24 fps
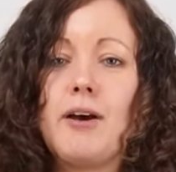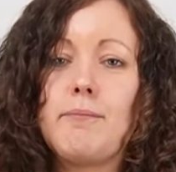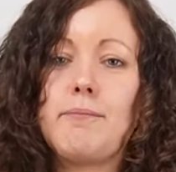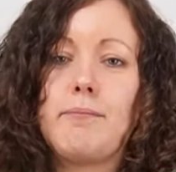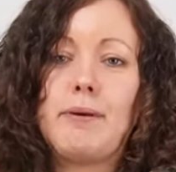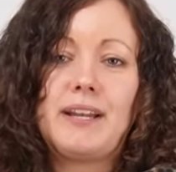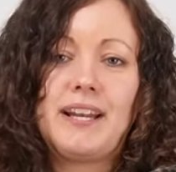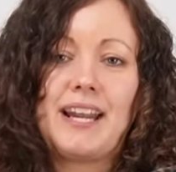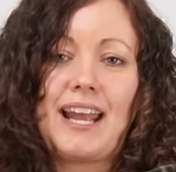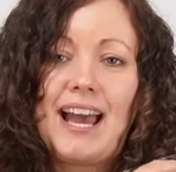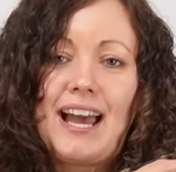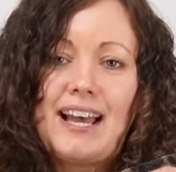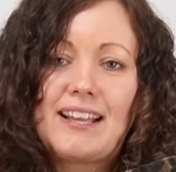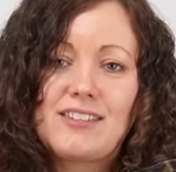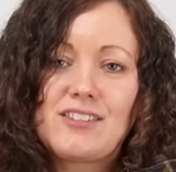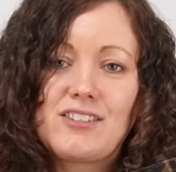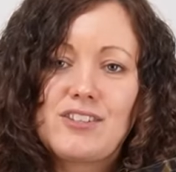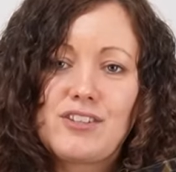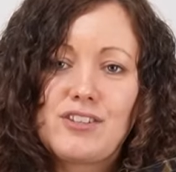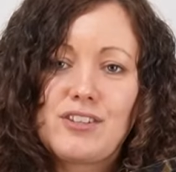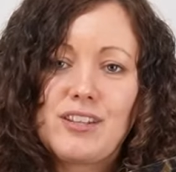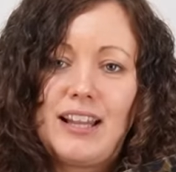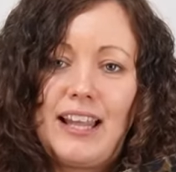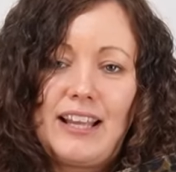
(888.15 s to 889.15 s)
but it
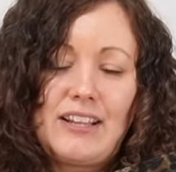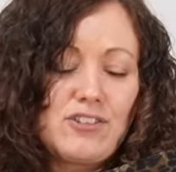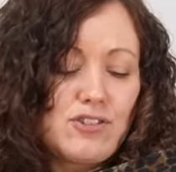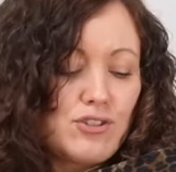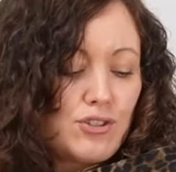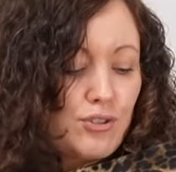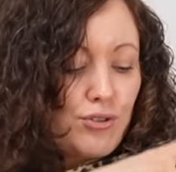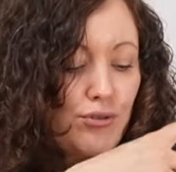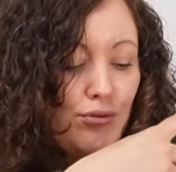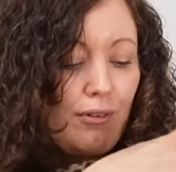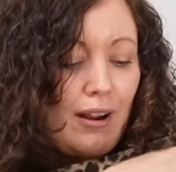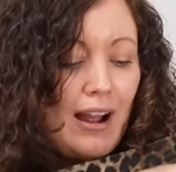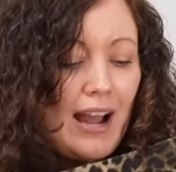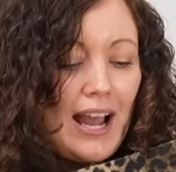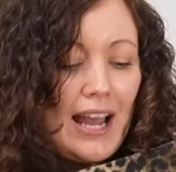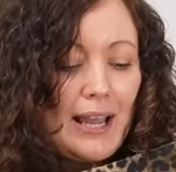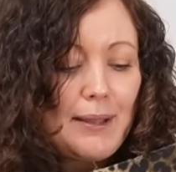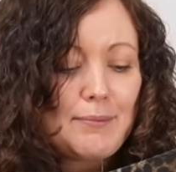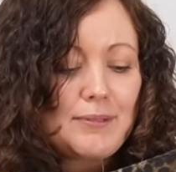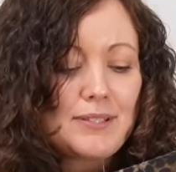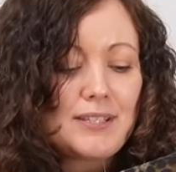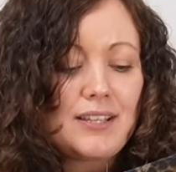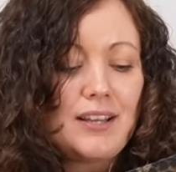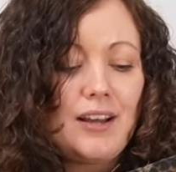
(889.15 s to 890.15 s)
has like
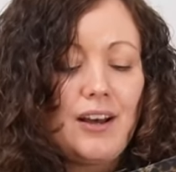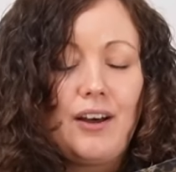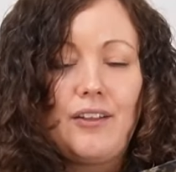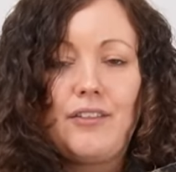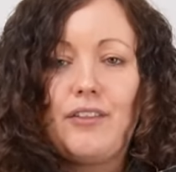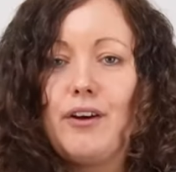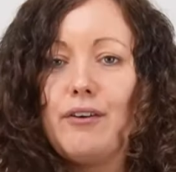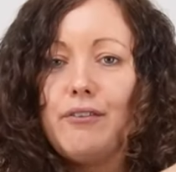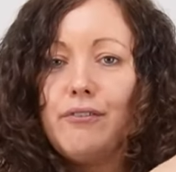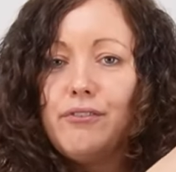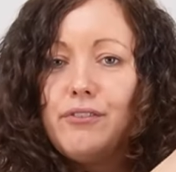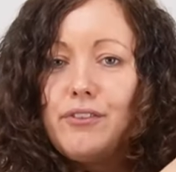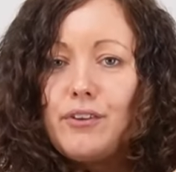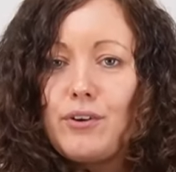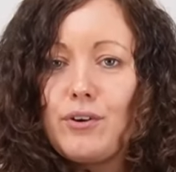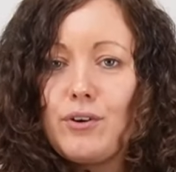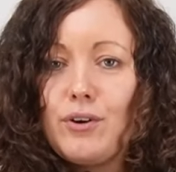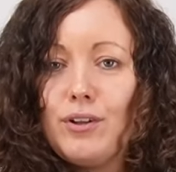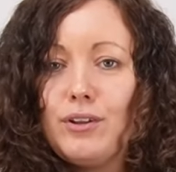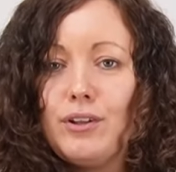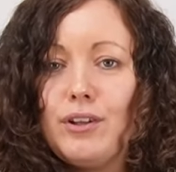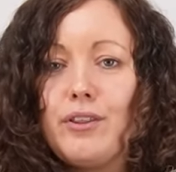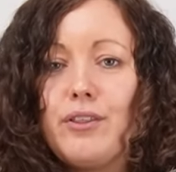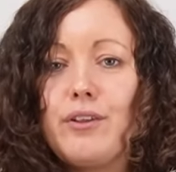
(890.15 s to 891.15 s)
stripes of the
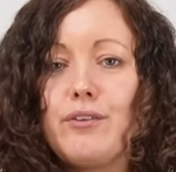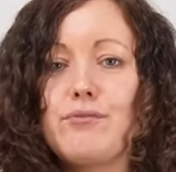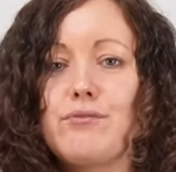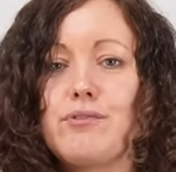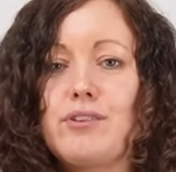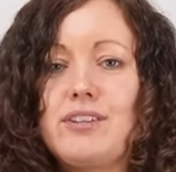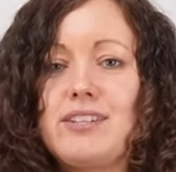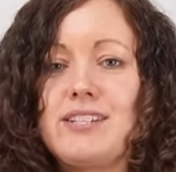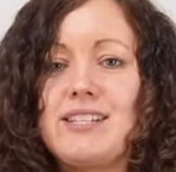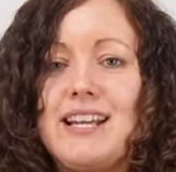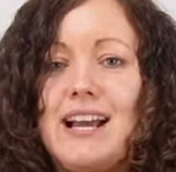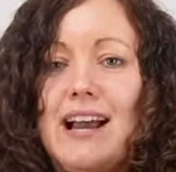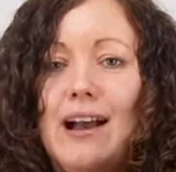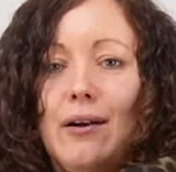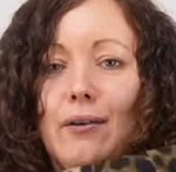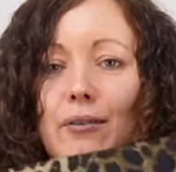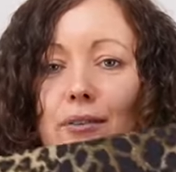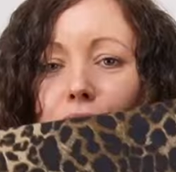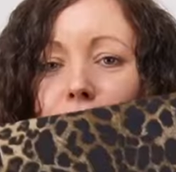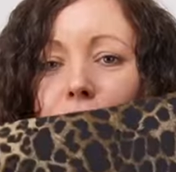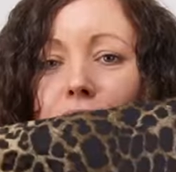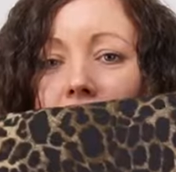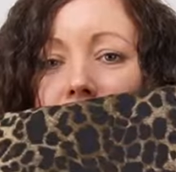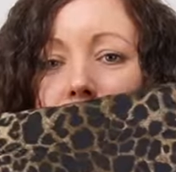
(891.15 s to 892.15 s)
colour that run
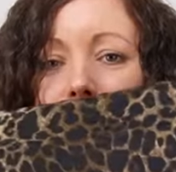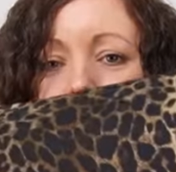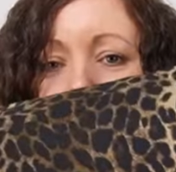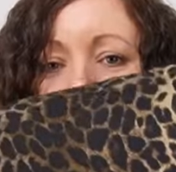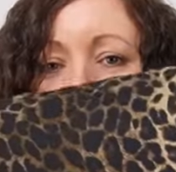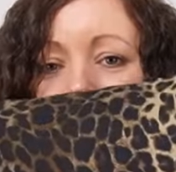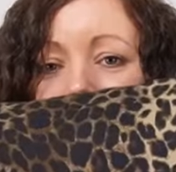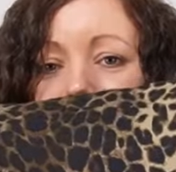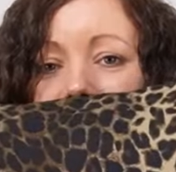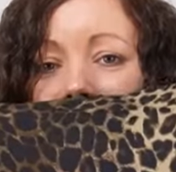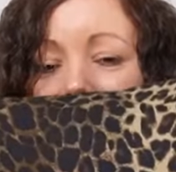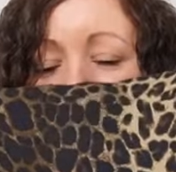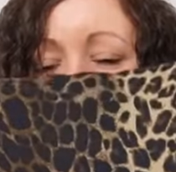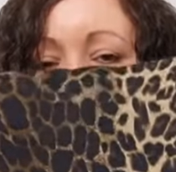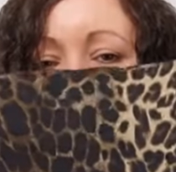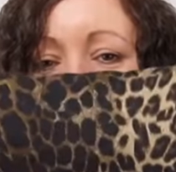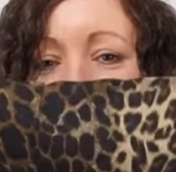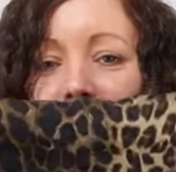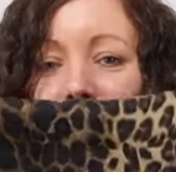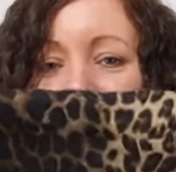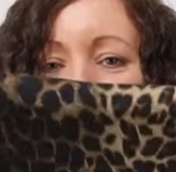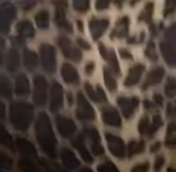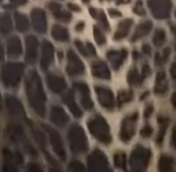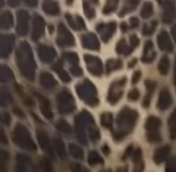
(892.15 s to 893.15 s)
down the fabric
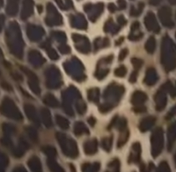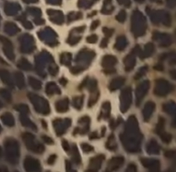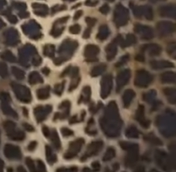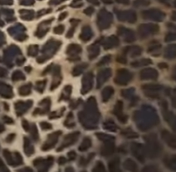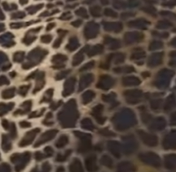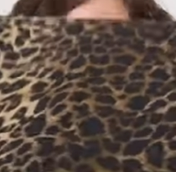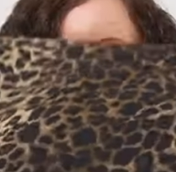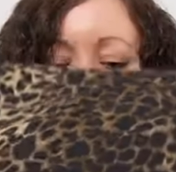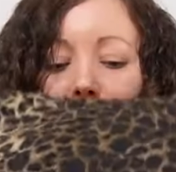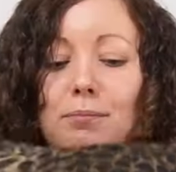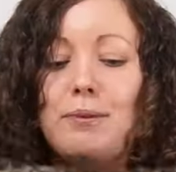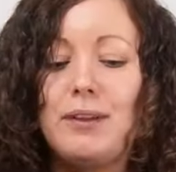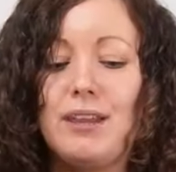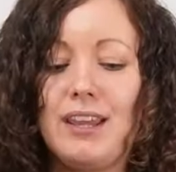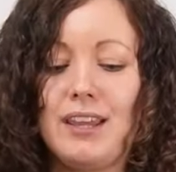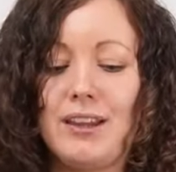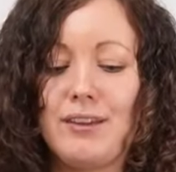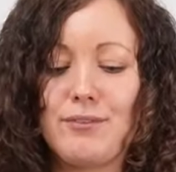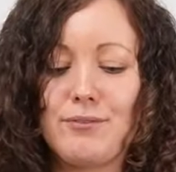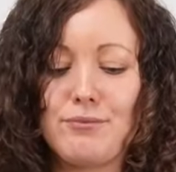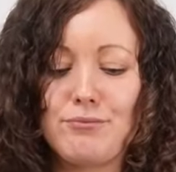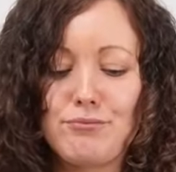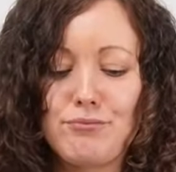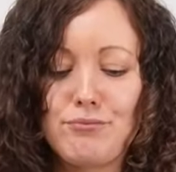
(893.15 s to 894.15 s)
so I think you could
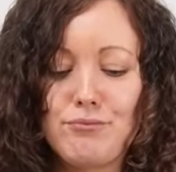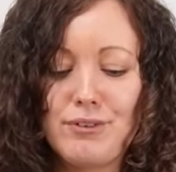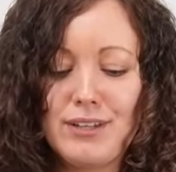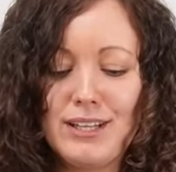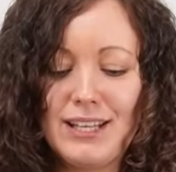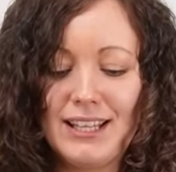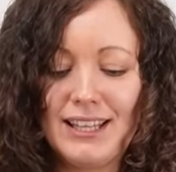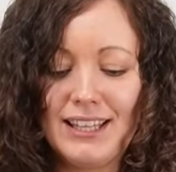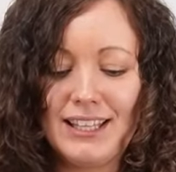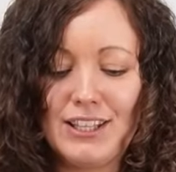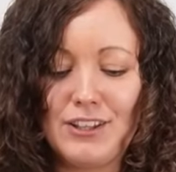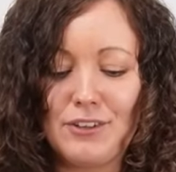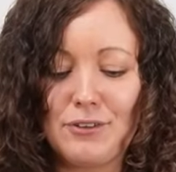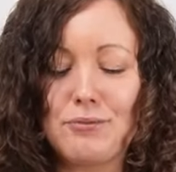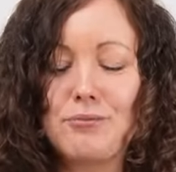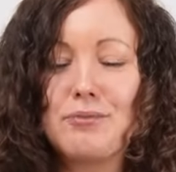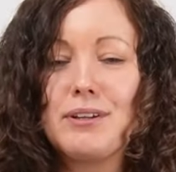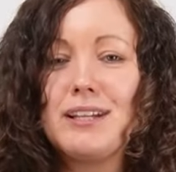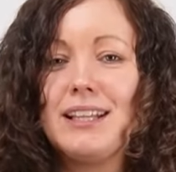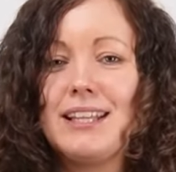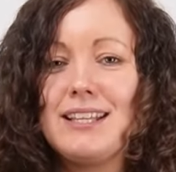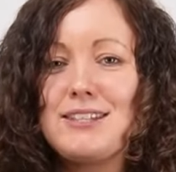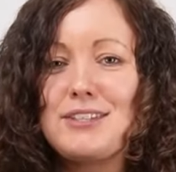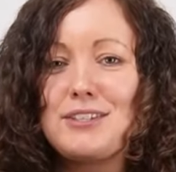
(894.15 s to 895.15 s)
be really, you know,
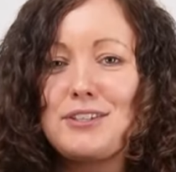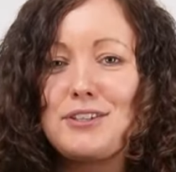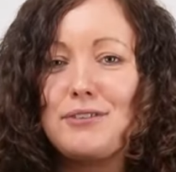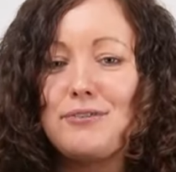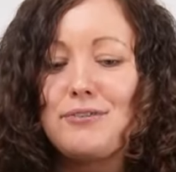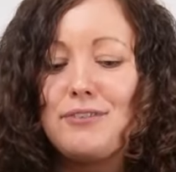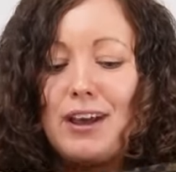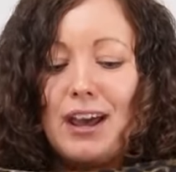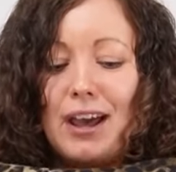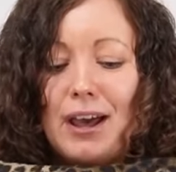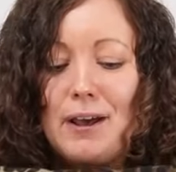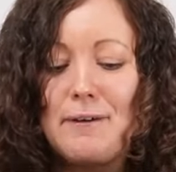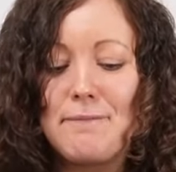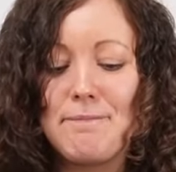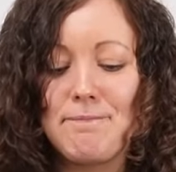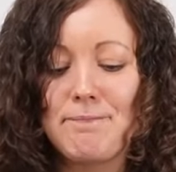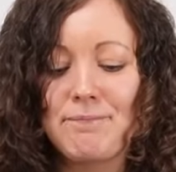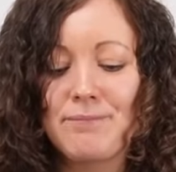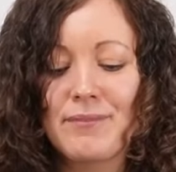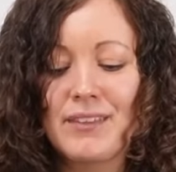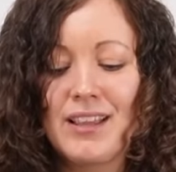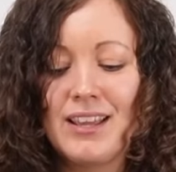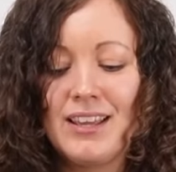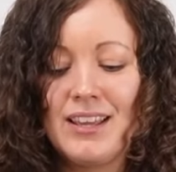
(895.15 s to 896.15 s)
really sort of, um,
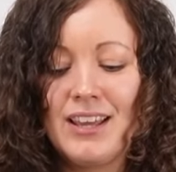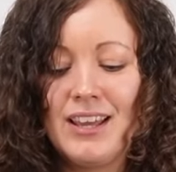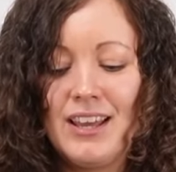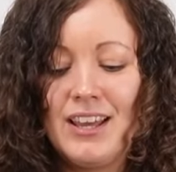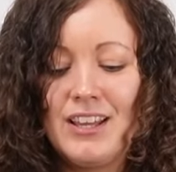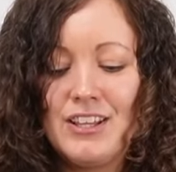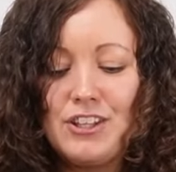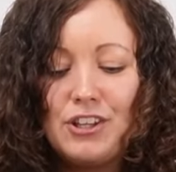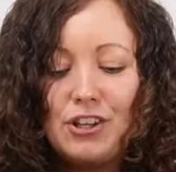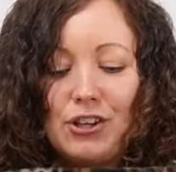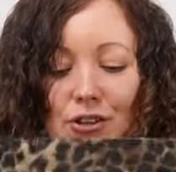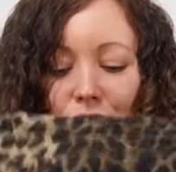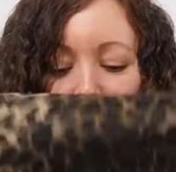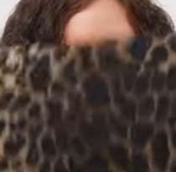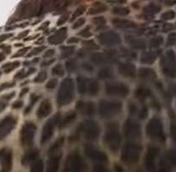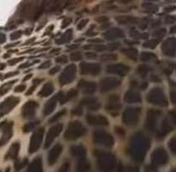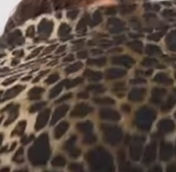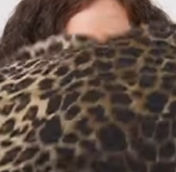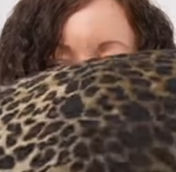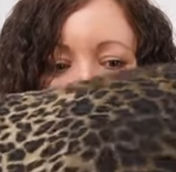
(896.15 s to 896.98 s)
you could,